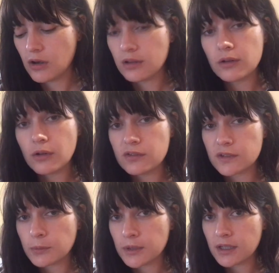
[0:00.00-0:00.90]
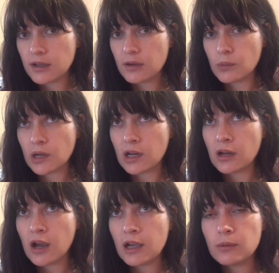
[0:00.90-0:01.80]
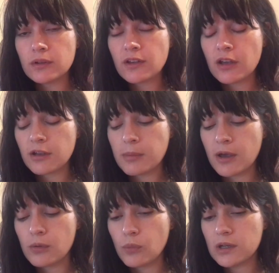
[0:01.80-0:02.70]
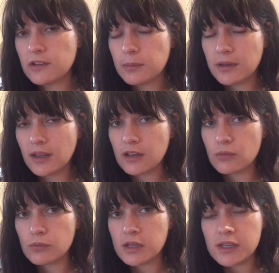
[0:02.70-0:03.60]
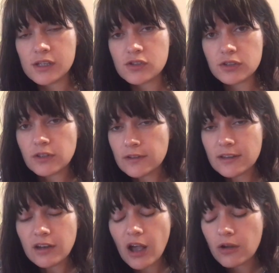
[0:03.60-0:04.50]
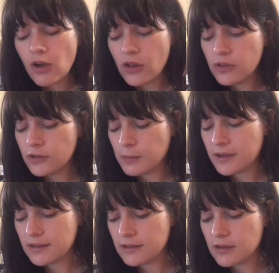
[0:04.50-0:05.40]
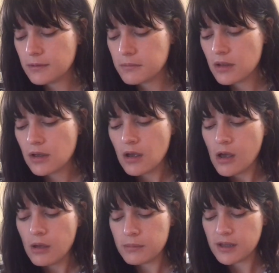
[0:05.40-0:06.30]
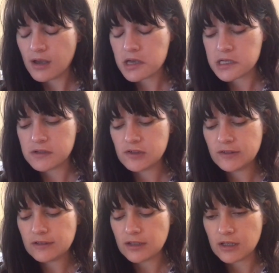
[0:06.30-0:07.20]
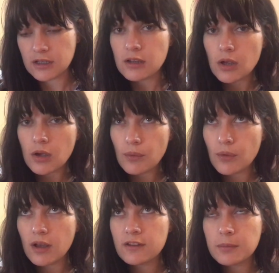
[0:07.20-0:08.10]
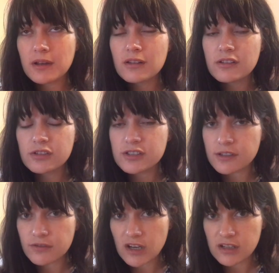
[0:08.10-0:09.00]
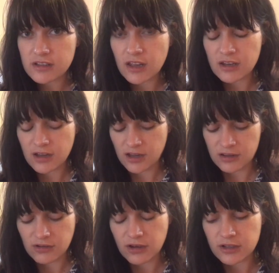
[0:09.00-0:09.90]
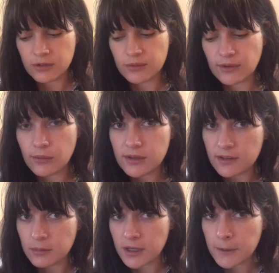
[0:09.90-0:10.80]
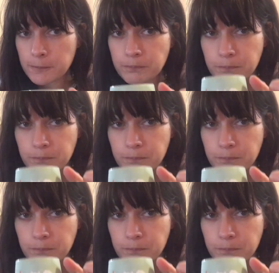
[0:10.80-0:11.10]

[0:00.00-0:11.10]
a little over a week, where I will talk about what it's been like reintroducing alcohol into my system, because it has been a little different than I thought it was going to be.